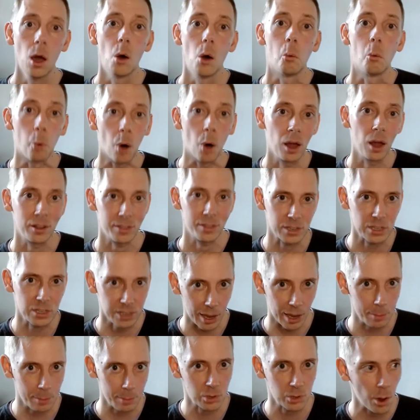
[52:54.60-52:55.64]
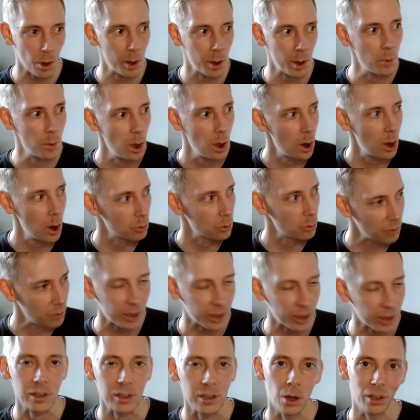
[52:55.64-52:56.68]
while at the same time
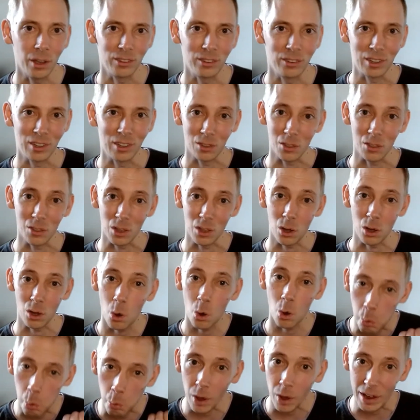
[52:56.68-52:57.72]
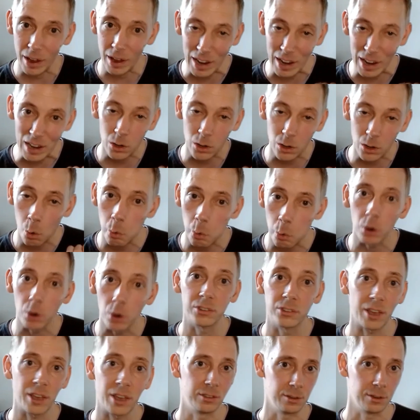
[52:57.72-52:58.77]
recognizing that in
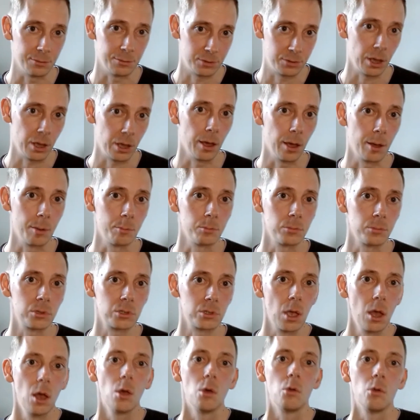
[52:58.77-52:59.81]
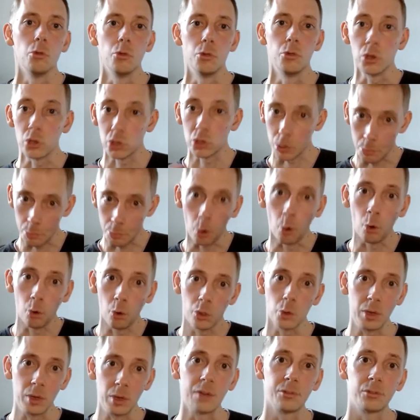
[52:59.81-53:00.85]
qualitative terms, the support that
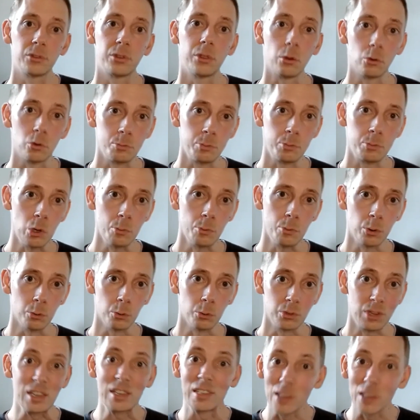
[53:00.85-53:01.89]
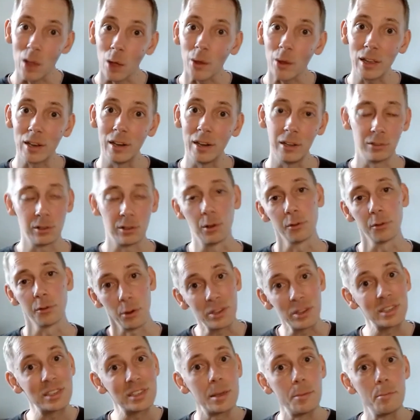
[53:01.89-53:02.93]
we give to those pupils is likely to look very
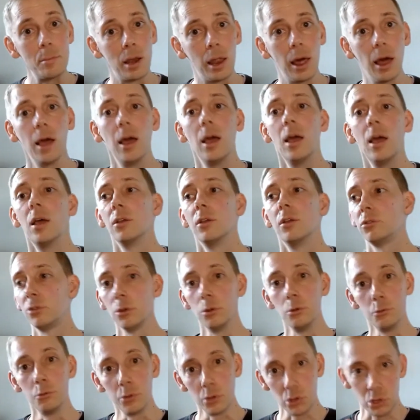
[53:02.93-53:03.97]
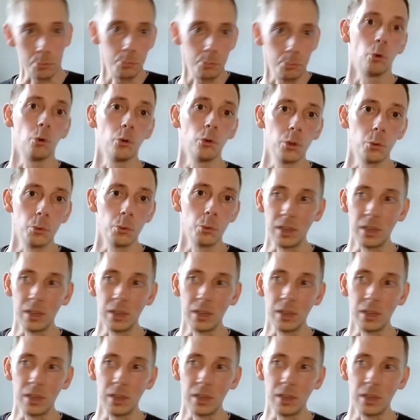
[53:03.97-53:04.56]
similar to the support that we